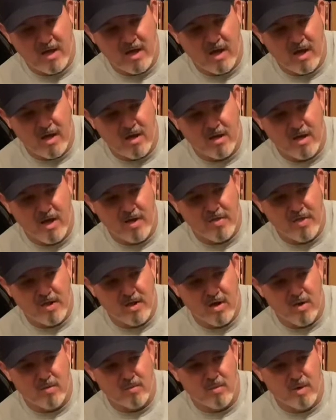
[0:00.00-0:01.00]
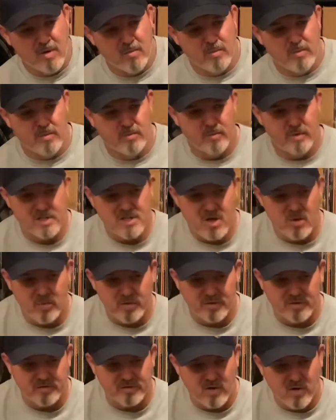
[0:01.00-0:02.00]
I wish I
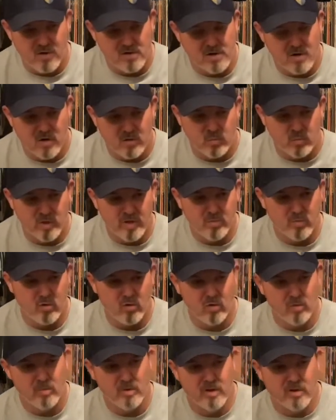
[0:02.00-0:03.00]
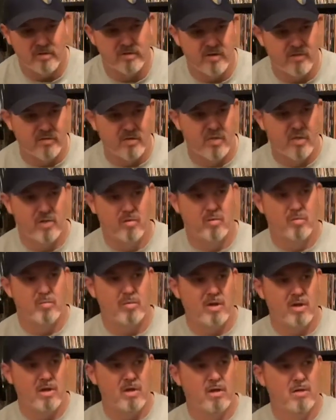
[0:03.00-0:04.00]
would have started on Webull, because everything would
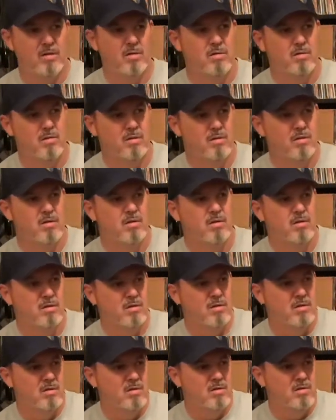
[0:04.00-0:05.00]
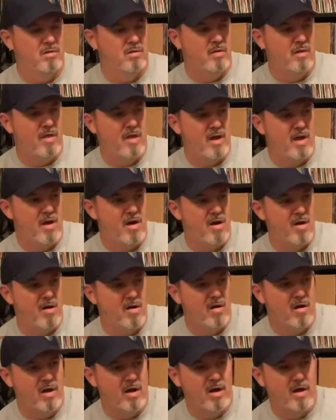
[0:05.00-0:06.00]
be
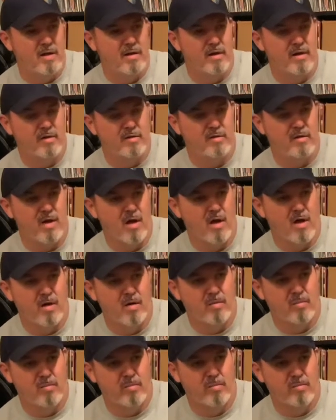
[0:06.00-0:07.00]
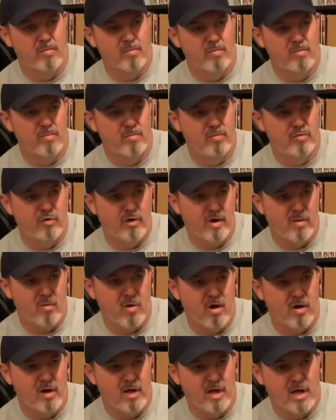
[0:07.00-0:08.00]
there, and there's a
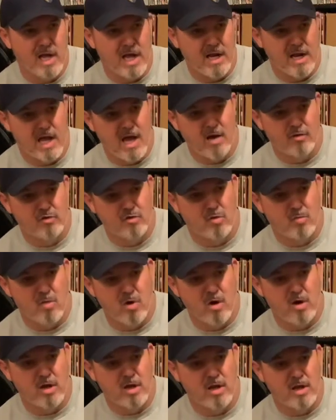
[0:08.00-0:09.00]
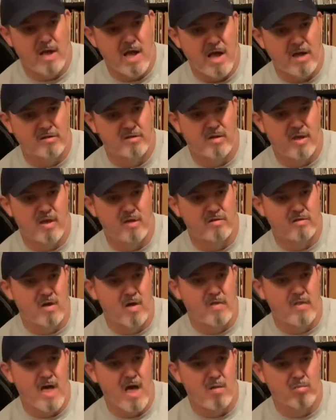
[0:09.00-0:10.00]
pre-market and aftermarket access
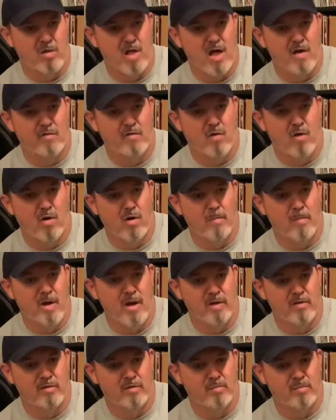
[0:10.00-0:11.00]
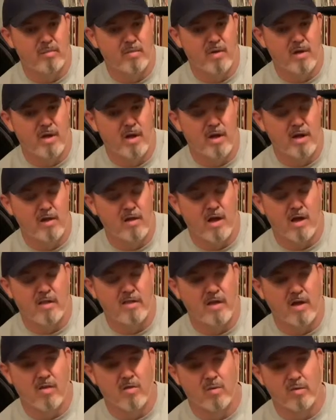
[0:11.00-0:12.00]
on that platform, and a lot of
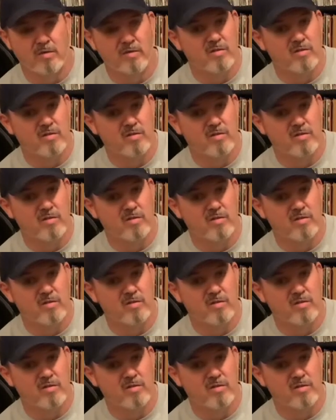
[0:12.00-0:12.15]
the other ones